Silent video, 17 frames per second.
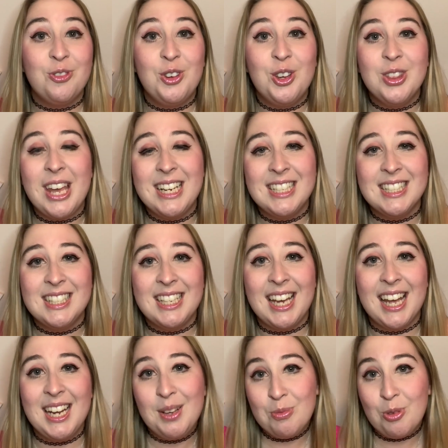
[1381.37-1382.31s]
if you'd like to
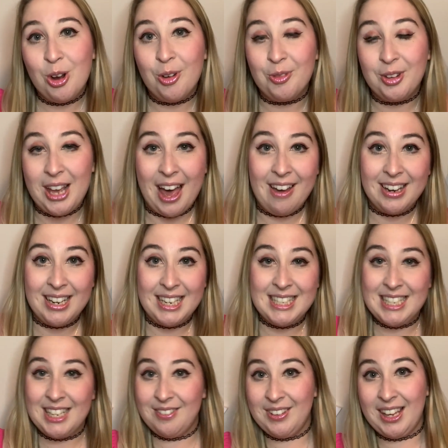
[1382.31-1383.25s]
see any more reality
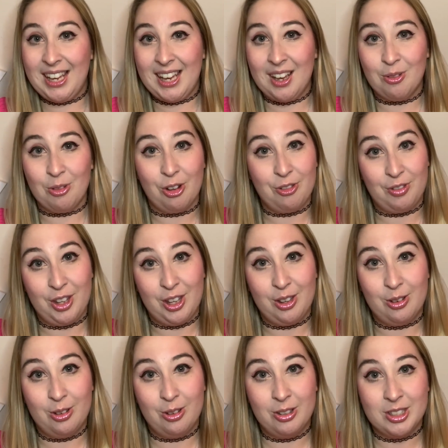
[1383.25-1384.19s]
TV
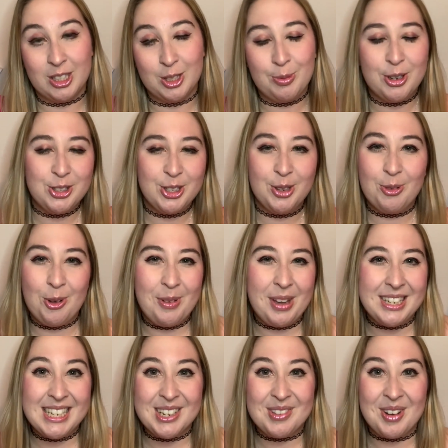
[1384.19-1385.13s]
reviews, especially
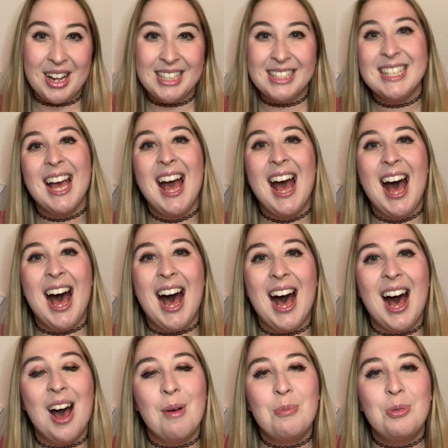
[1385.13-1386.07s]
romantic ones,
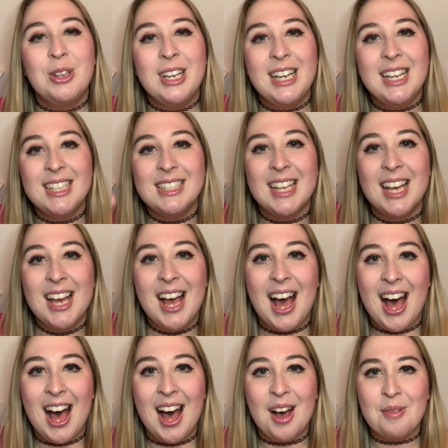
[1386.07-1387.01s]
please
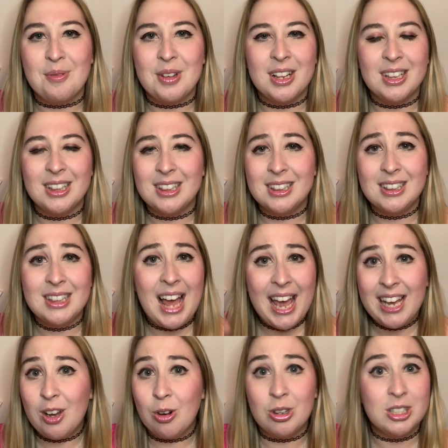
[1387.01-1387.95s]

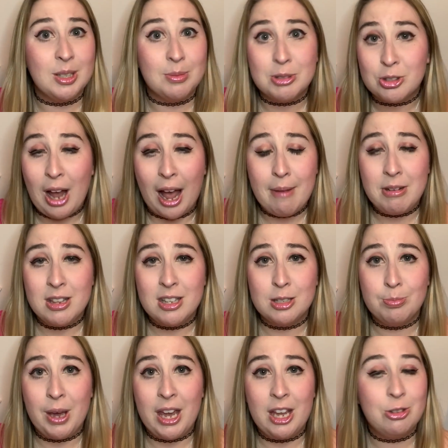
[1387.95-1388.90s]
like or subscribe to
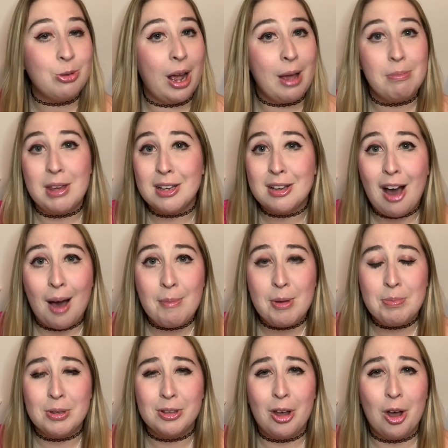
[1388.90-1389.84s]
this page. Write me a
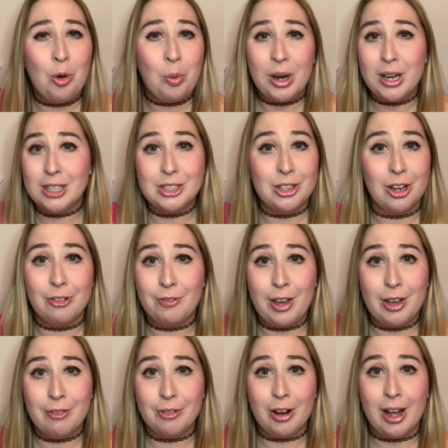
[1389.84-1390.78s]
comment below. What is your
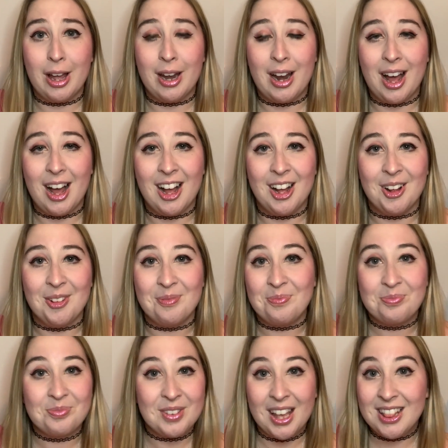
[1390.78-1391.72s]
favorite
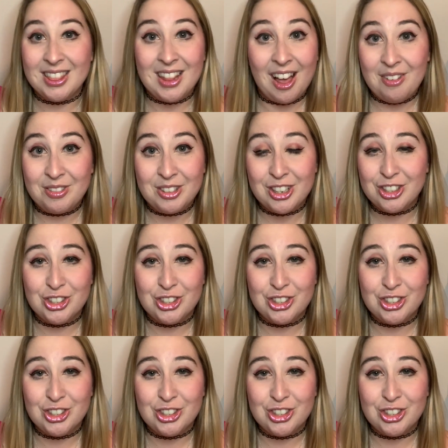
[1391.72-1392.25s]
love